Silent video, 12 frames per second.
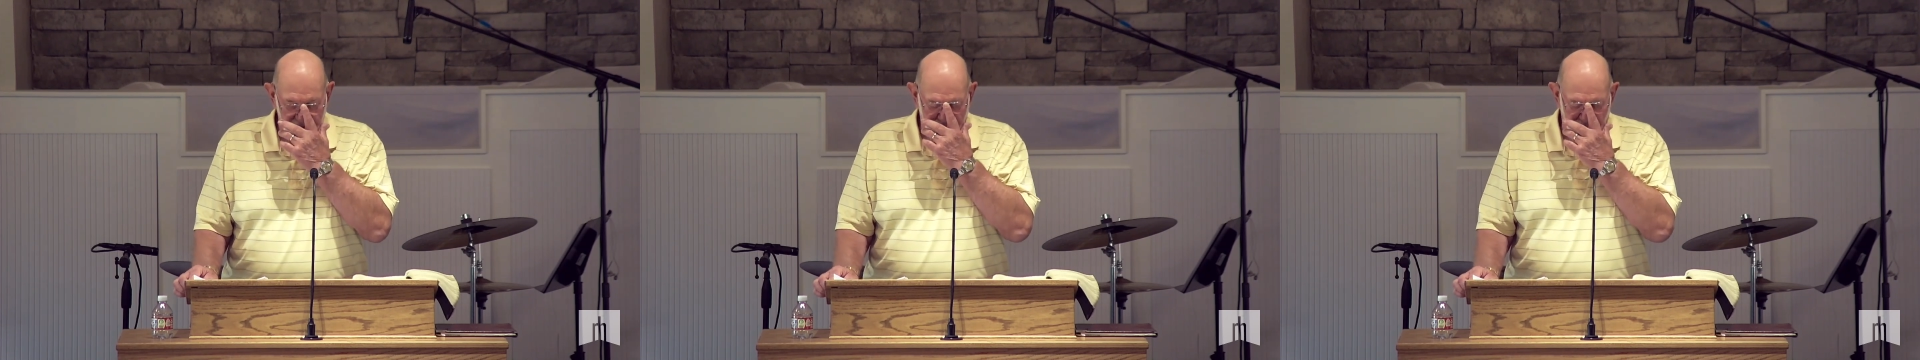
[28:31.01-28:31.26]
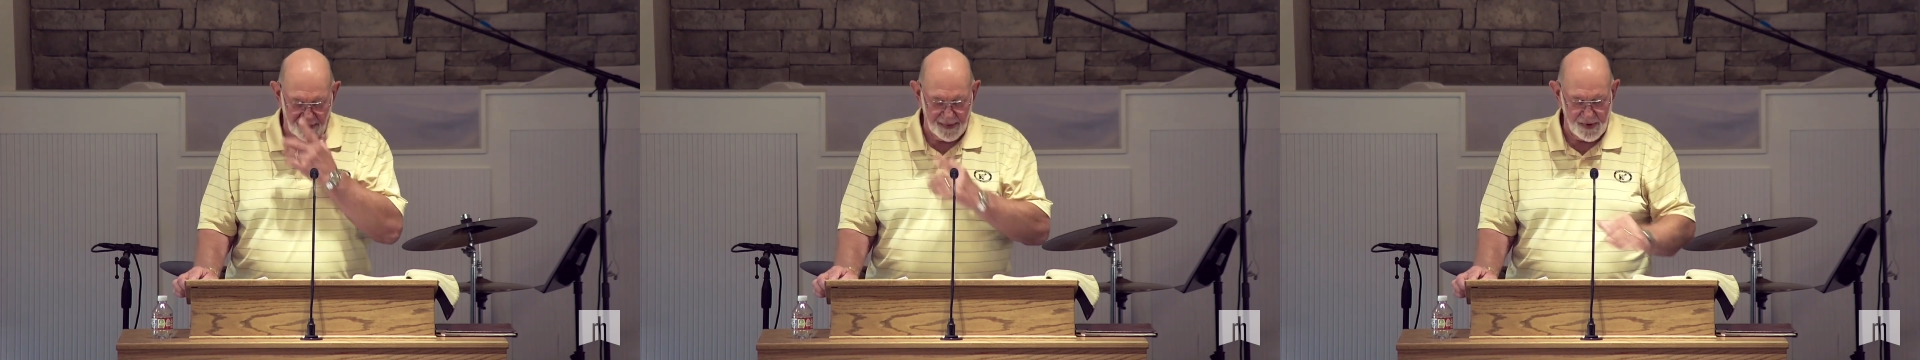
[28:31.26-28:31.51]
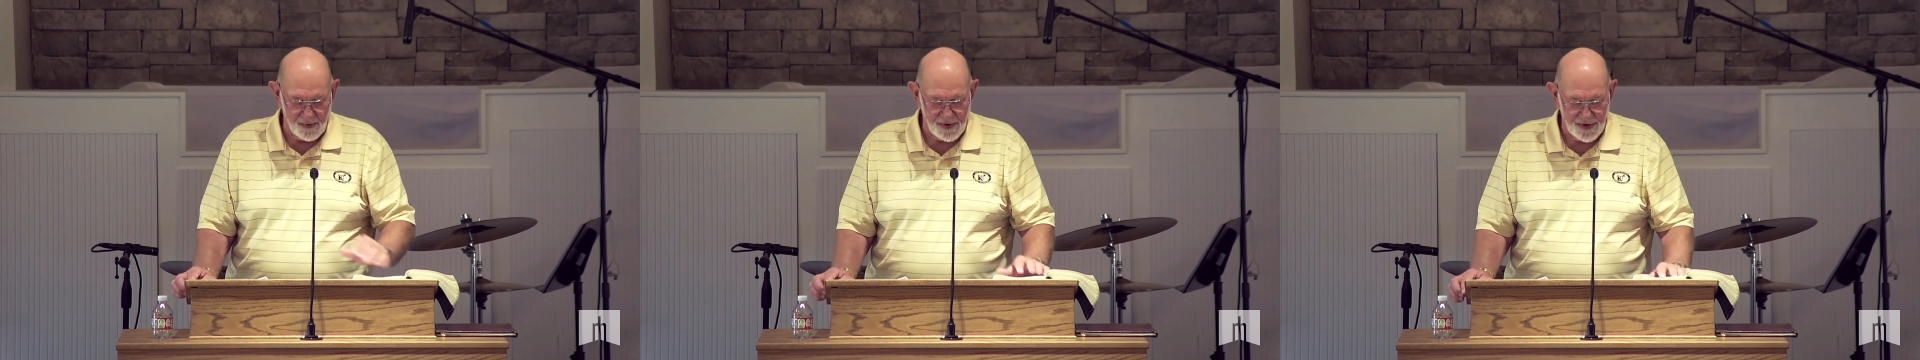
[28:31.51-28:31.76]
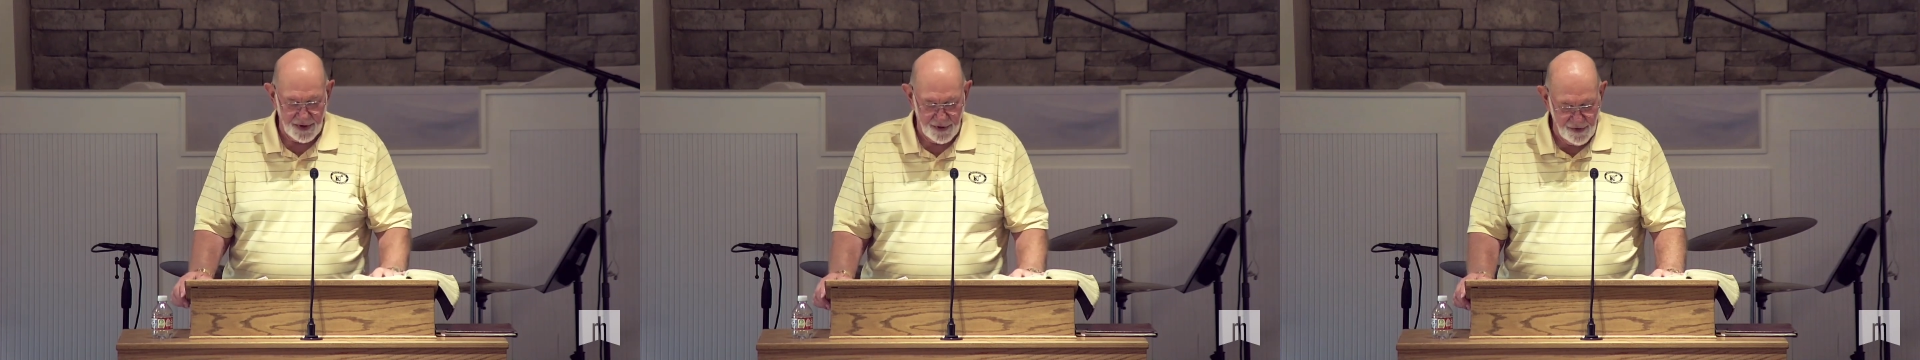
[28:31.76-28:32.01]
purpose was
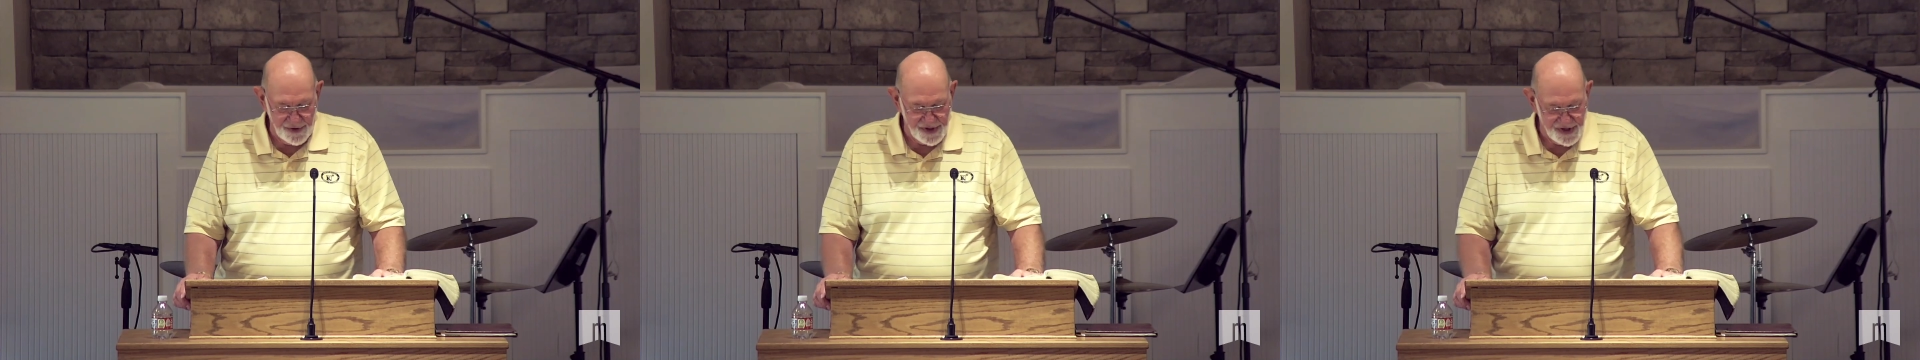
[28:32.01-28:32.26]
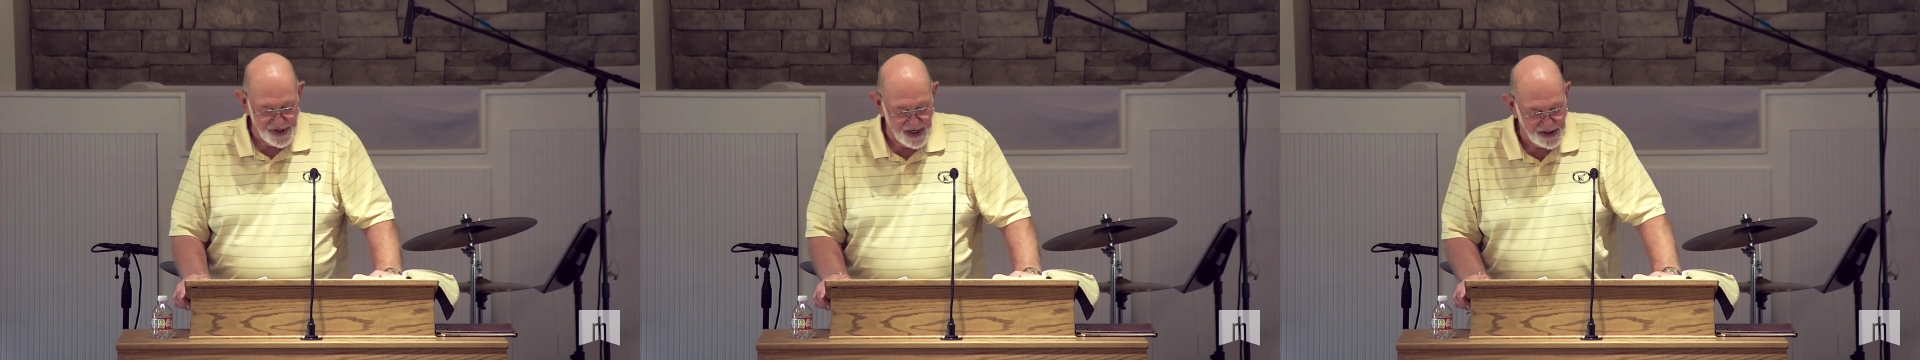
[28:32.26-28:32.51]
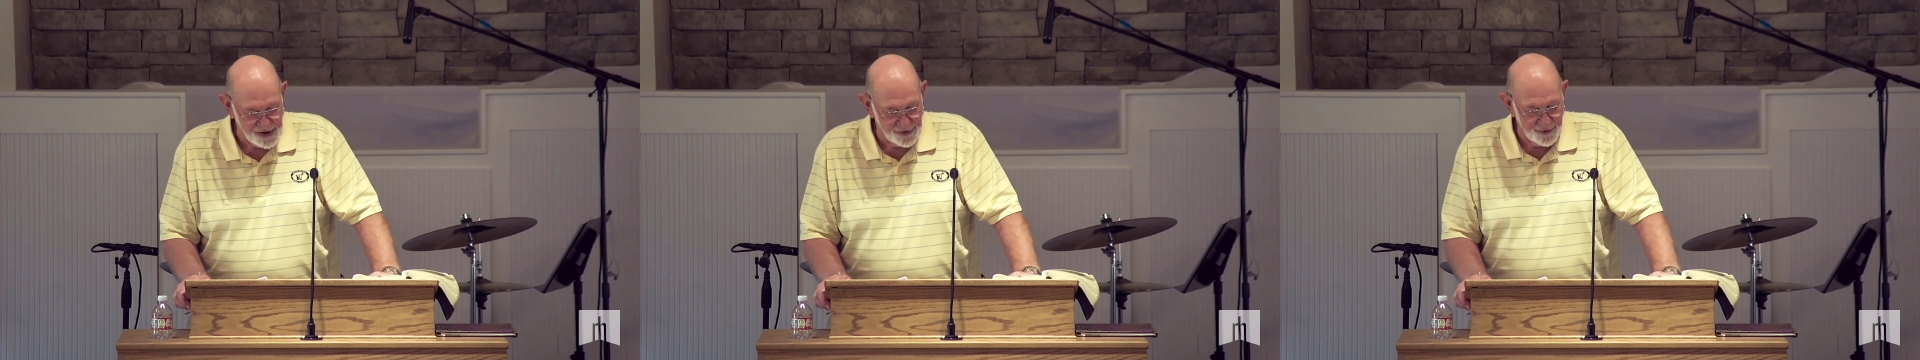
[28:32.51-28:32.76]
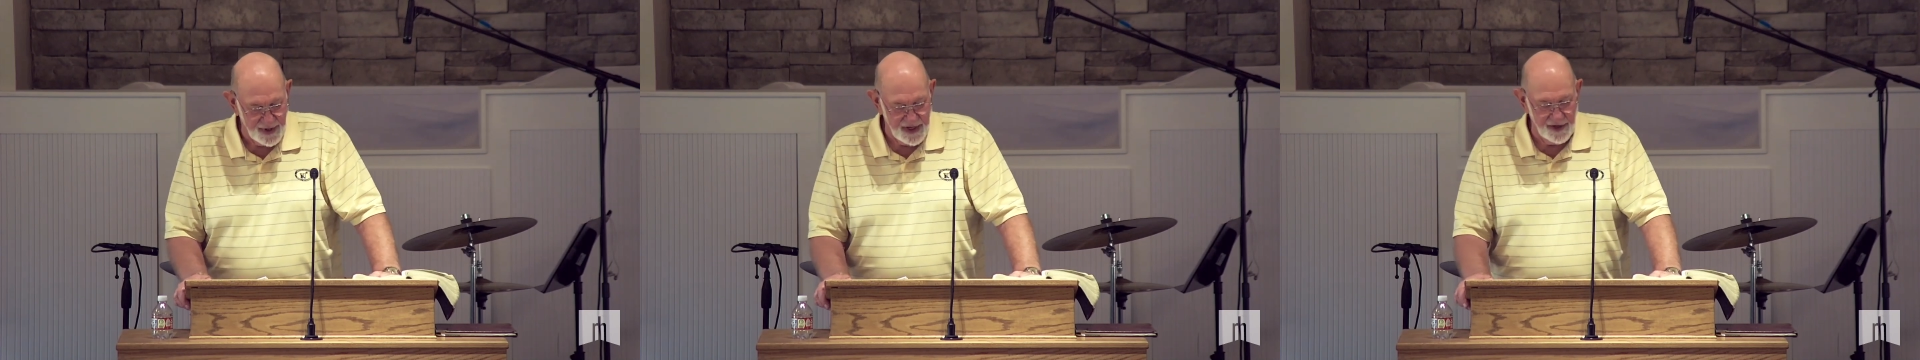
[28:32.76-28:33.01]
to use his next
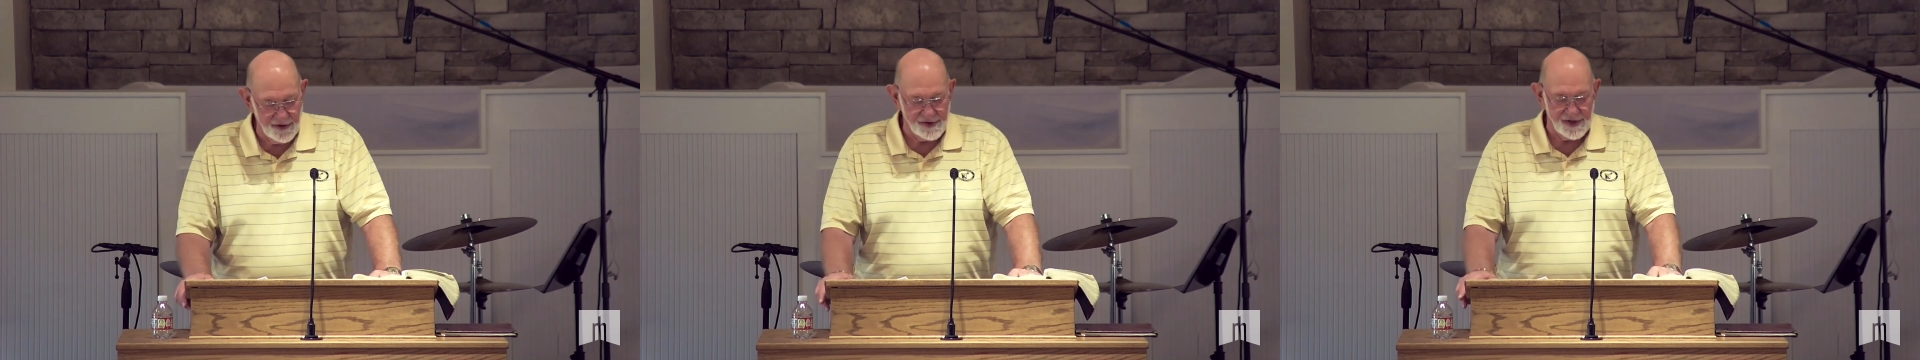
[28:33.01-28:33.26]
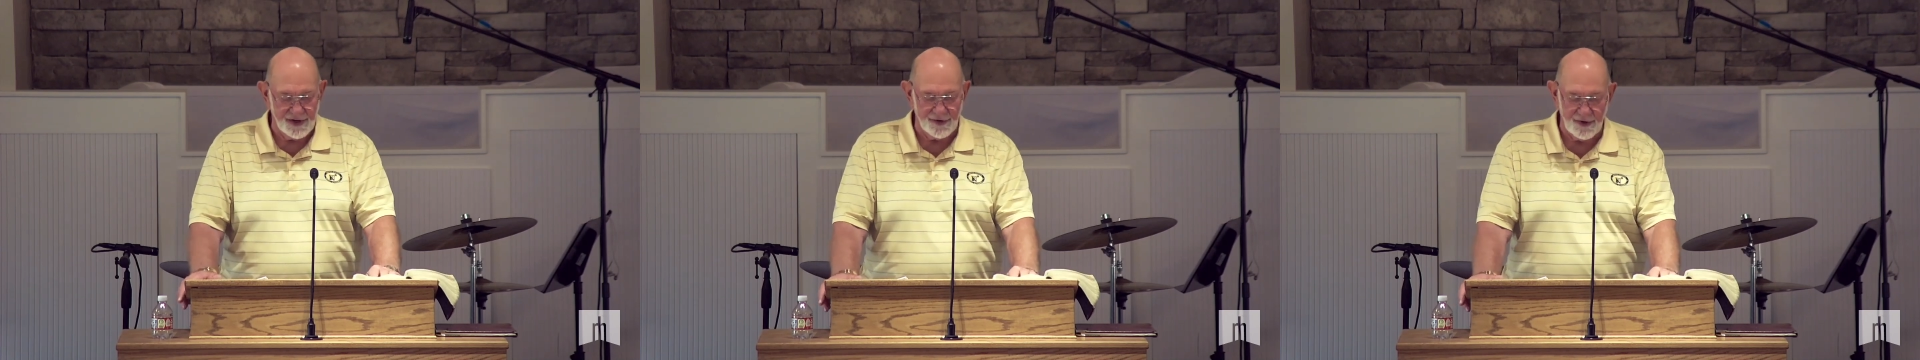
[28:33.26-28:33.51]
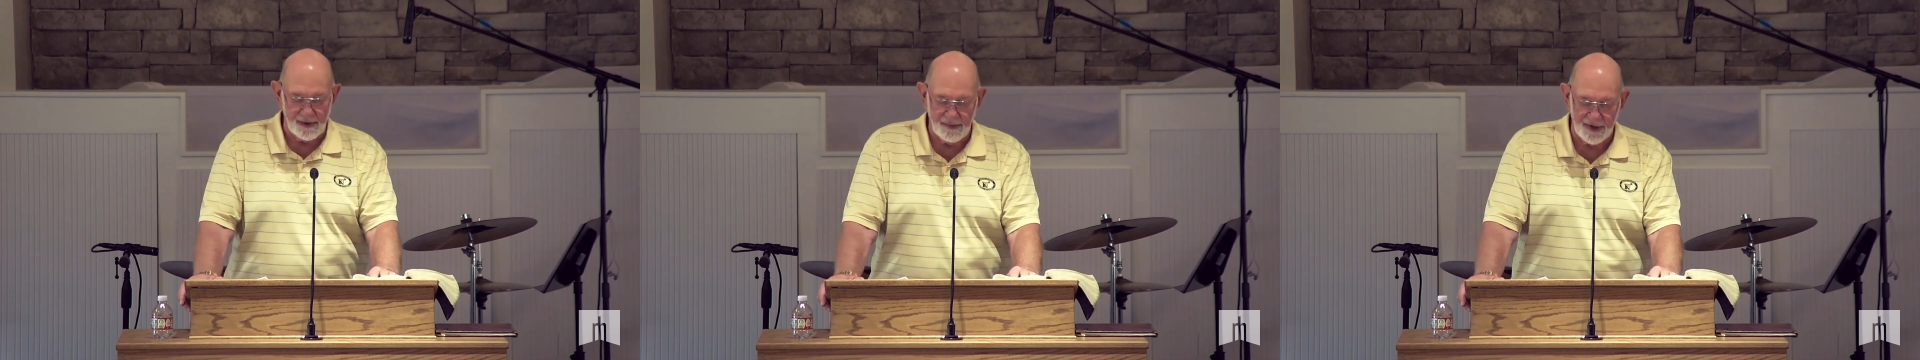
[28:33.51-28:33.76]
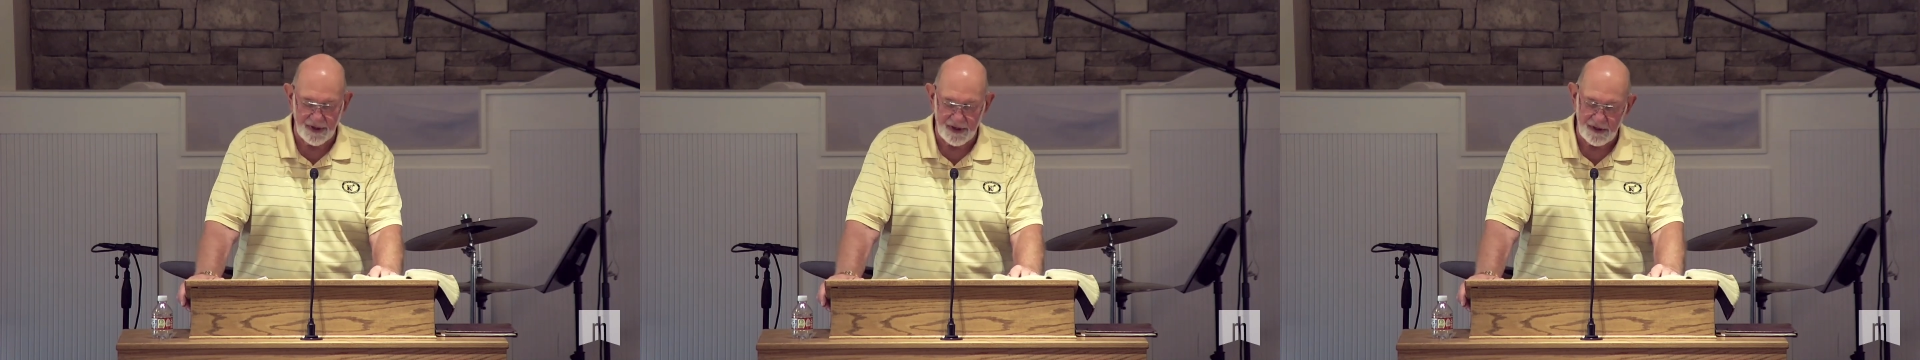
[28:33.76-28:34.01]
three years in doing
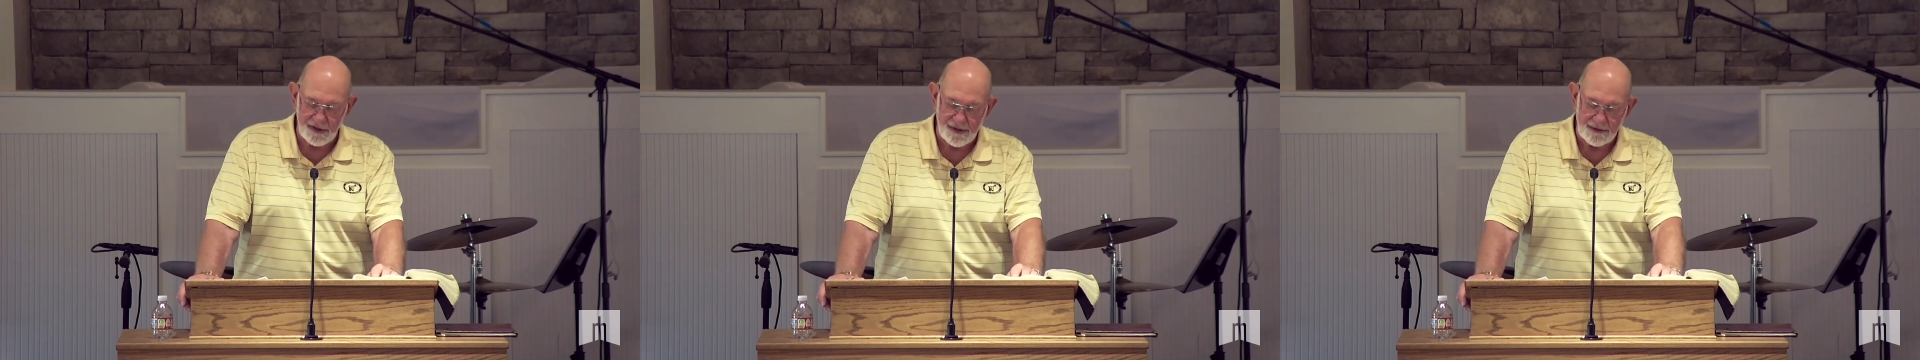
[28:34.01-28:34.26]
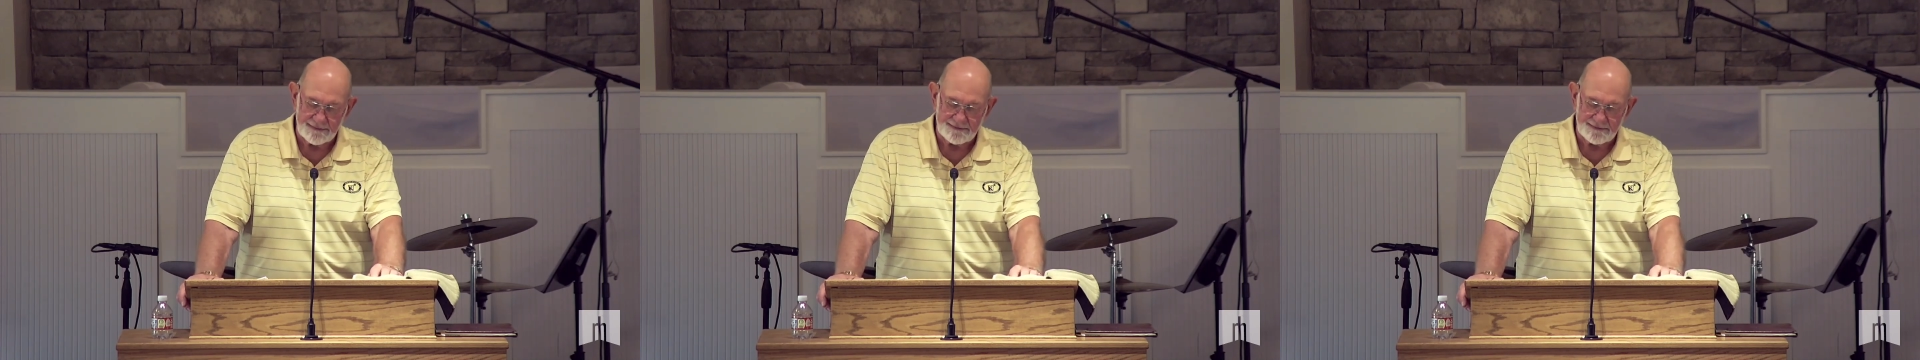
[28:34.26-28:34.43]
miracles